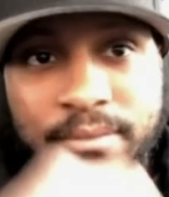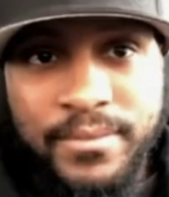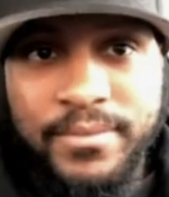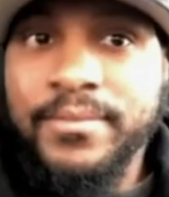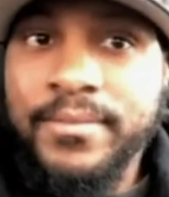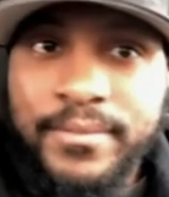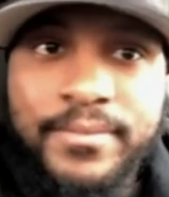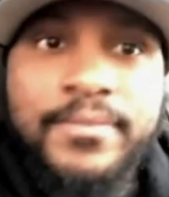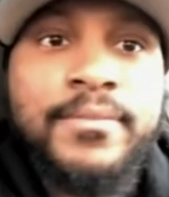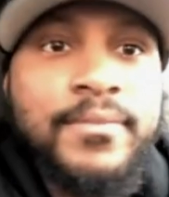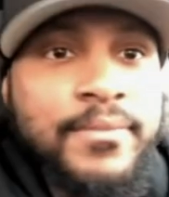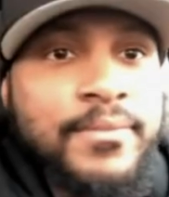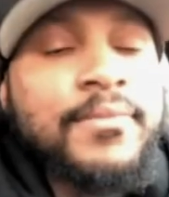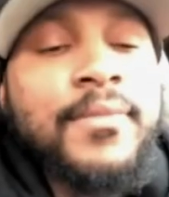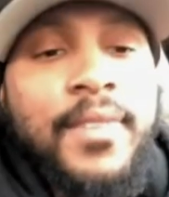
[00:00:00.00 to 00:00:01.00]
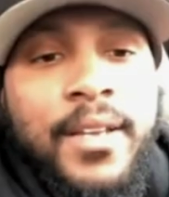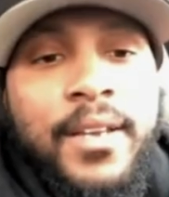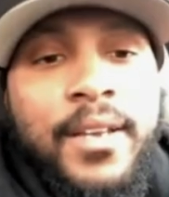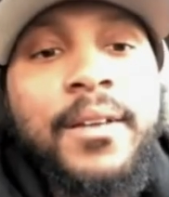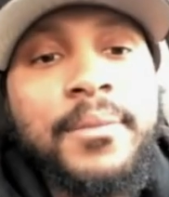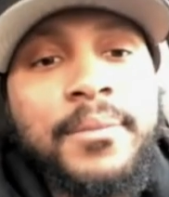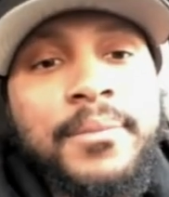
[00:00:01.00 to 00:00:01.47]
care. That's
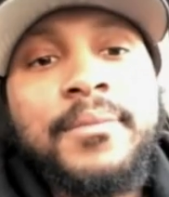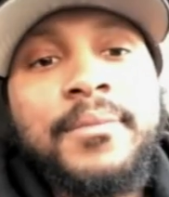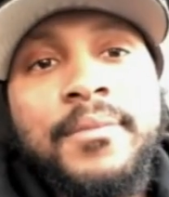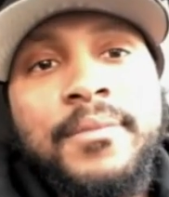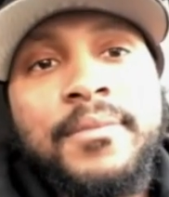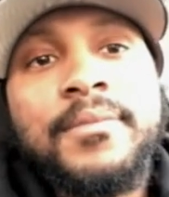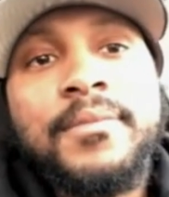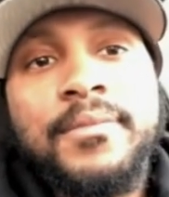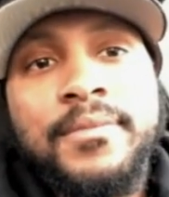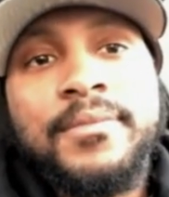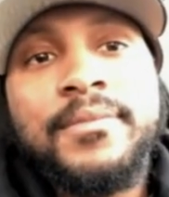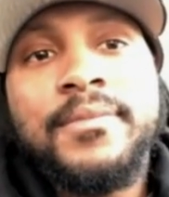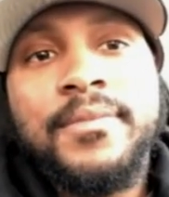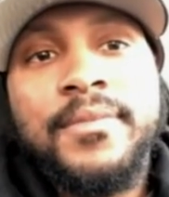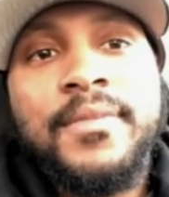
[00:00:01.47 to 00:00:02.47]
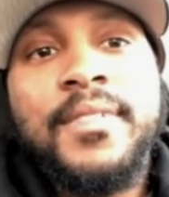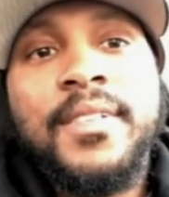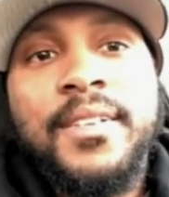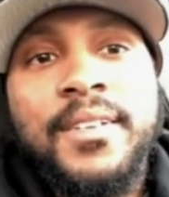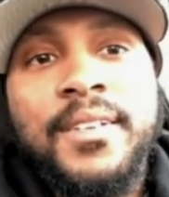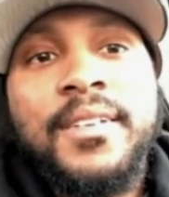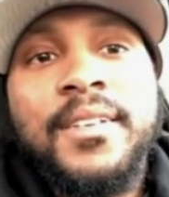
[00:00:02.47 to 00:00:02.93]
amazing. Yeah. That's a blessing right there.
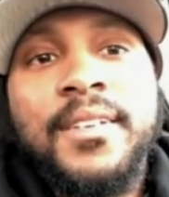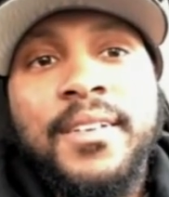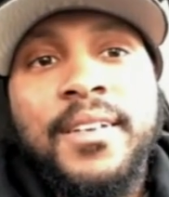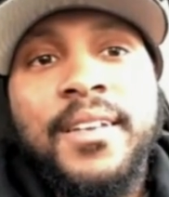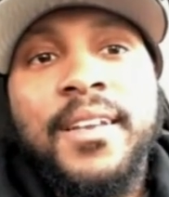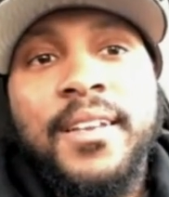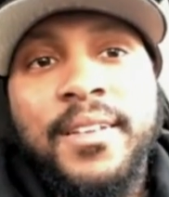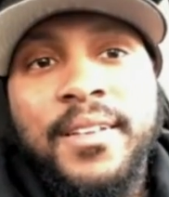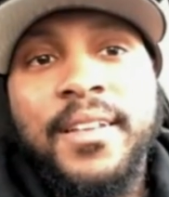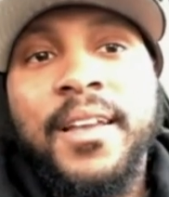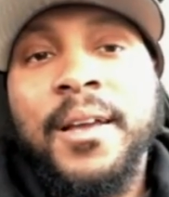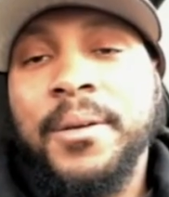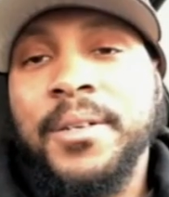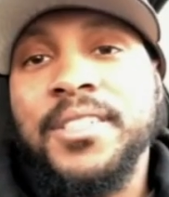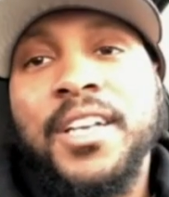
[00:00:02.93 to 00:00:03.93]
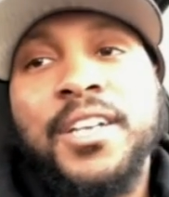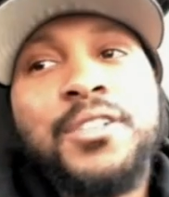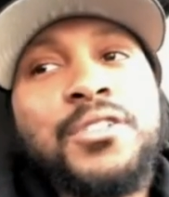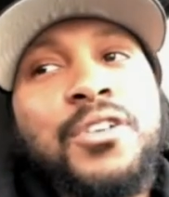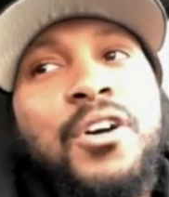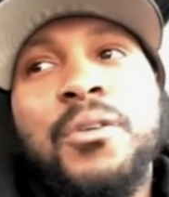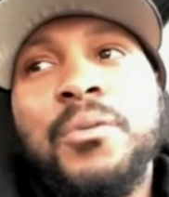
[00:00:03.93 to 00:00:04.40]
Blessing. Yeah, because I
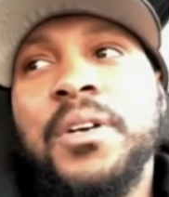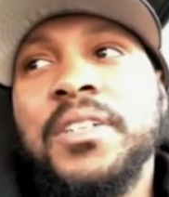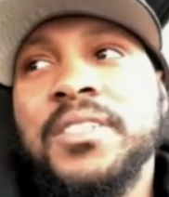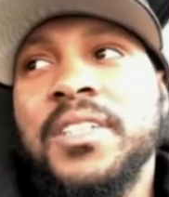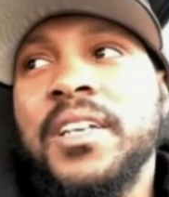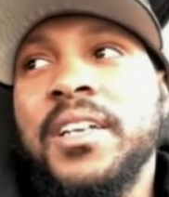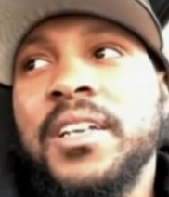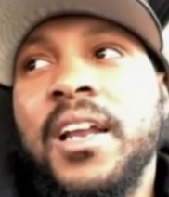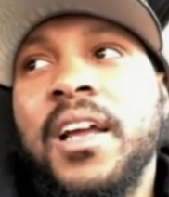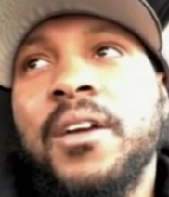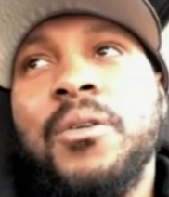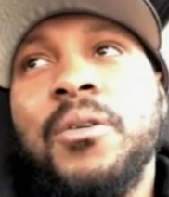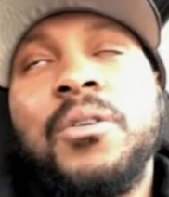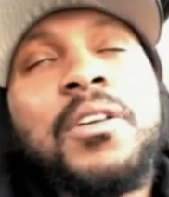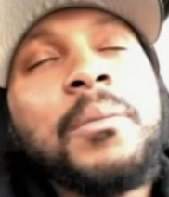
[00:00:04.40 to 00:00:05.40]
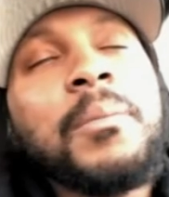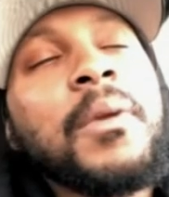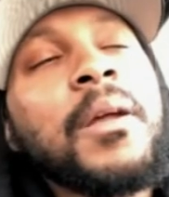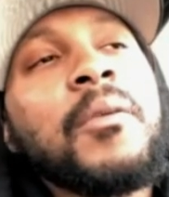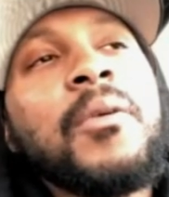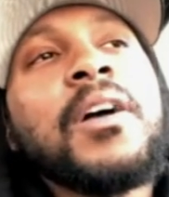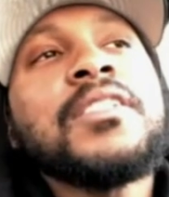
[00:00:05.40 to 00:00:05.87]
used to always think like growing
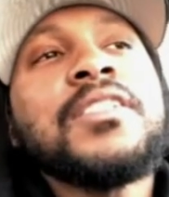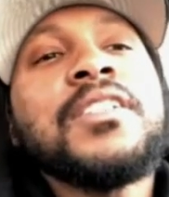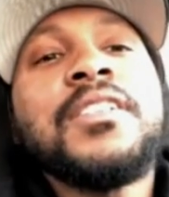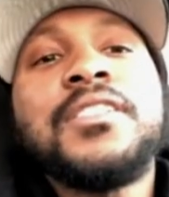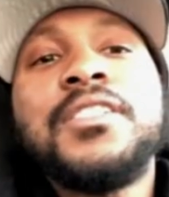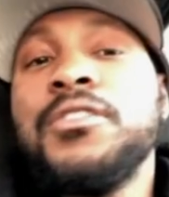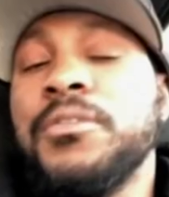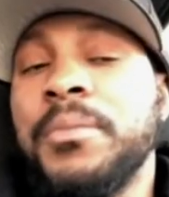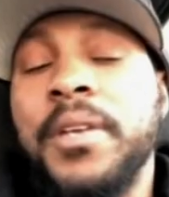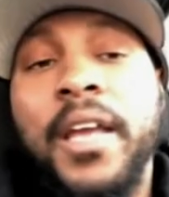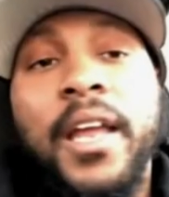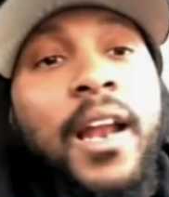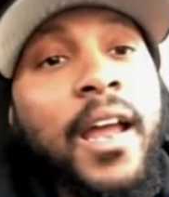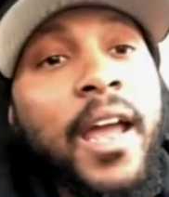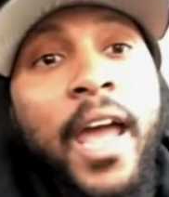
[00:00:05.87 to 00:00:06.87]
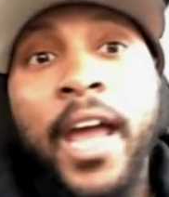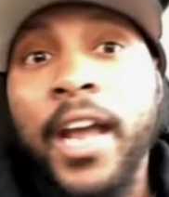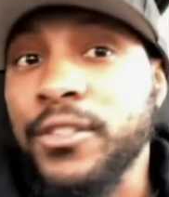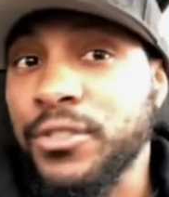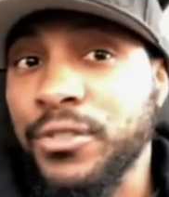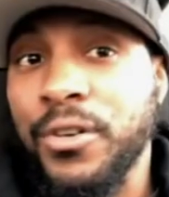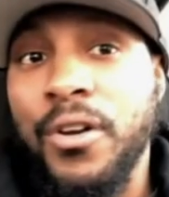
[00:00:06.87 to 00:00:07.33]
up, like why she she used to be like
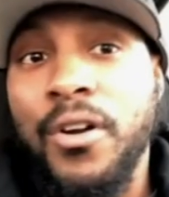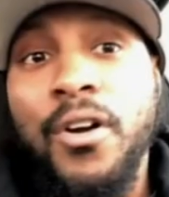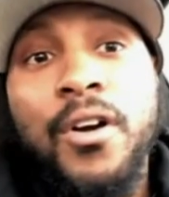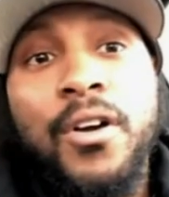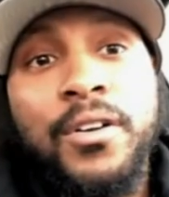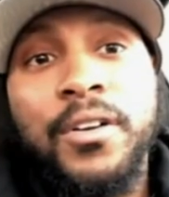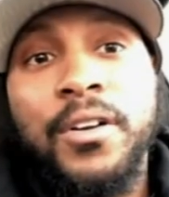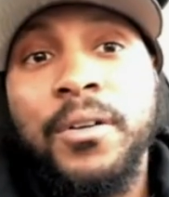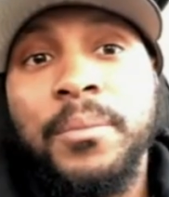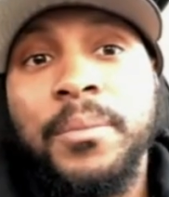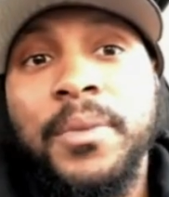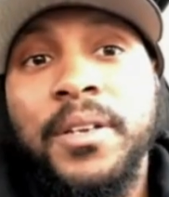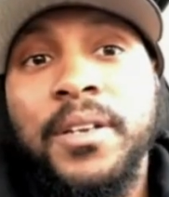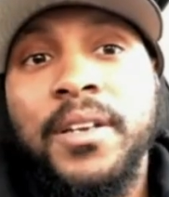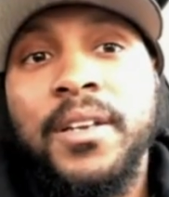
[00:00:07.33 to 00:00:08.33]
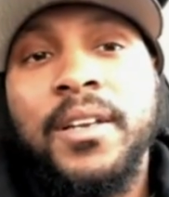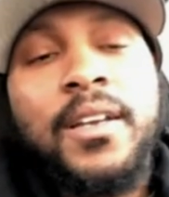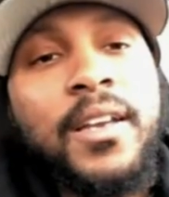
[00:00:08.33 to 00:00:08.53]
extra hard on me.